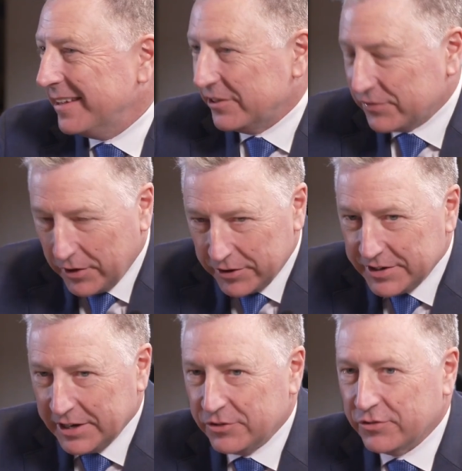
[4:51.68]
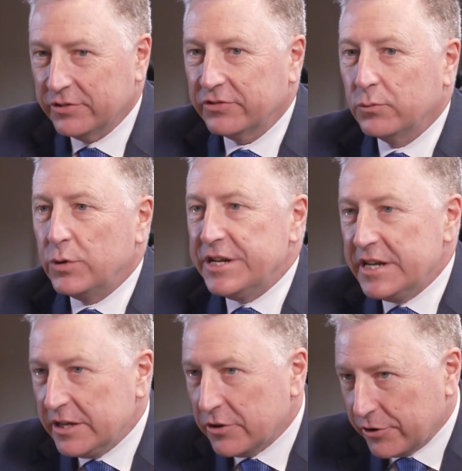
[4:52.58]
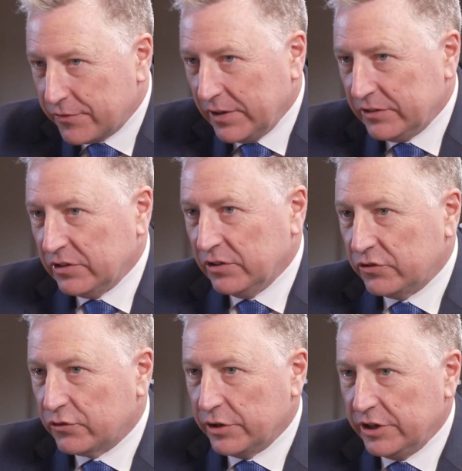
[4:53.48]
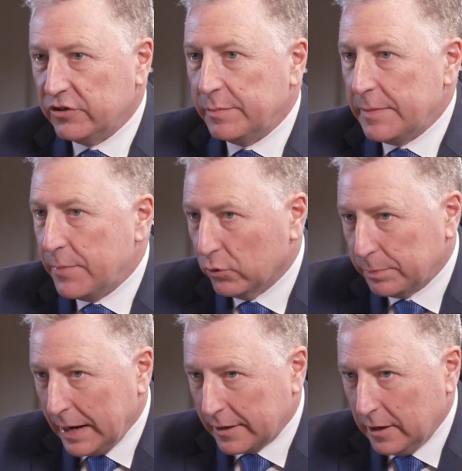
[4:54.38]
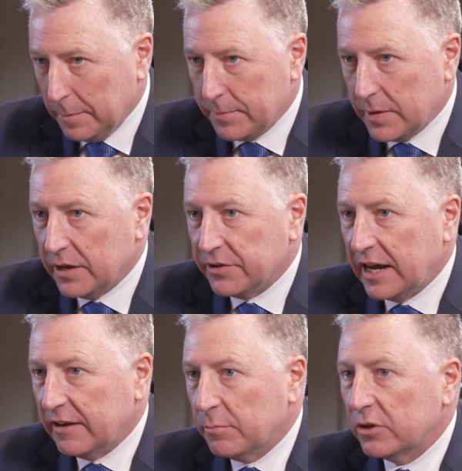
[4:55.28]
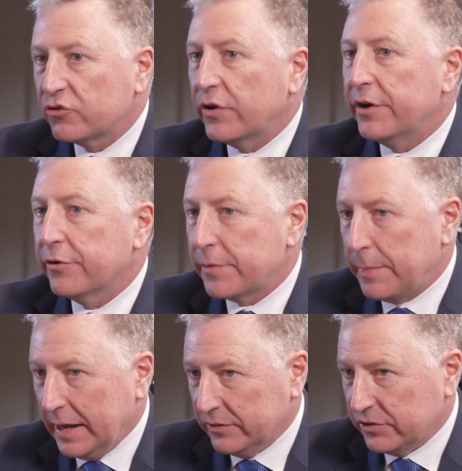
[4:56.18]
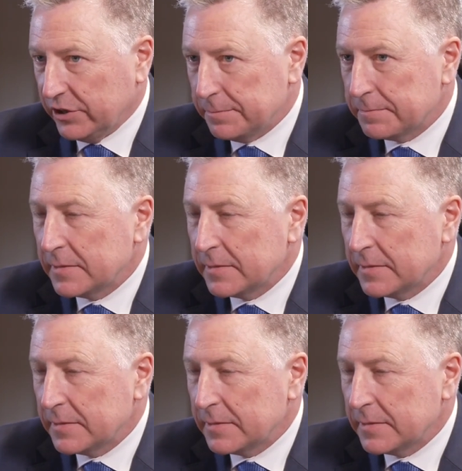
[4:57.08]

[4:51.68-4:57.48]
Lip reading: It's very dangerous. We need our defense industry to be built back up and to have much greater capacity.